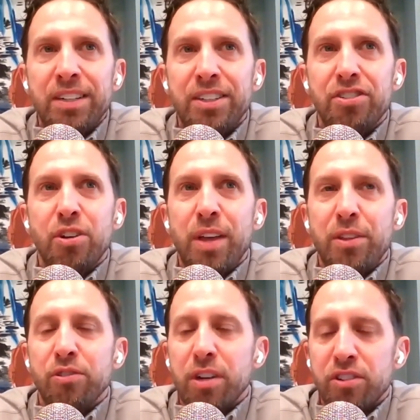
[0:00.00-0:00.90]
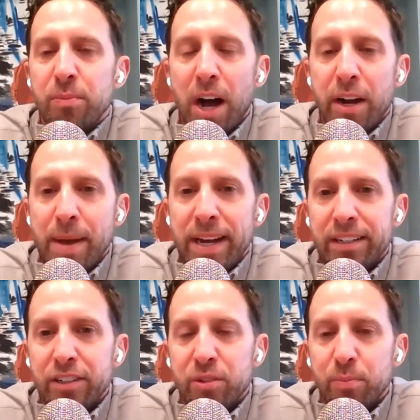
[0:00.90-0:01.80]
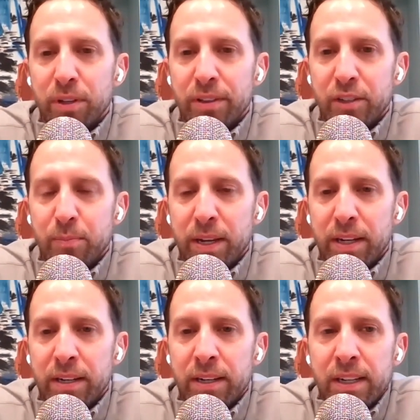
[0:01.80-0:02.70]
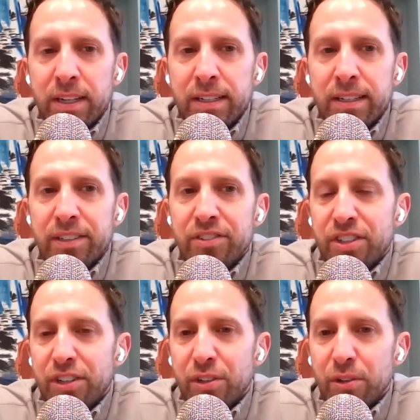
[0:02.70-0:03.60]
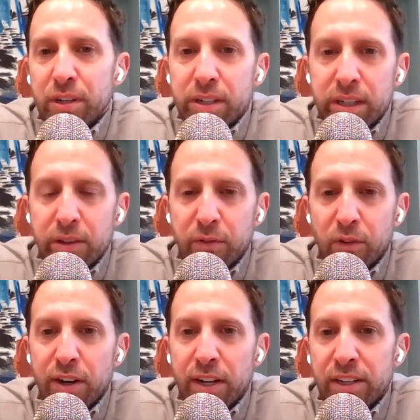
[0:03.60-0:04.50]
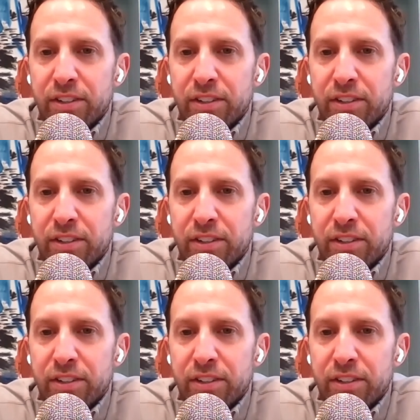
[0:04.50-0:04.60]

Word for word: just so that there's some automatic discipline that's being instilled on the front end.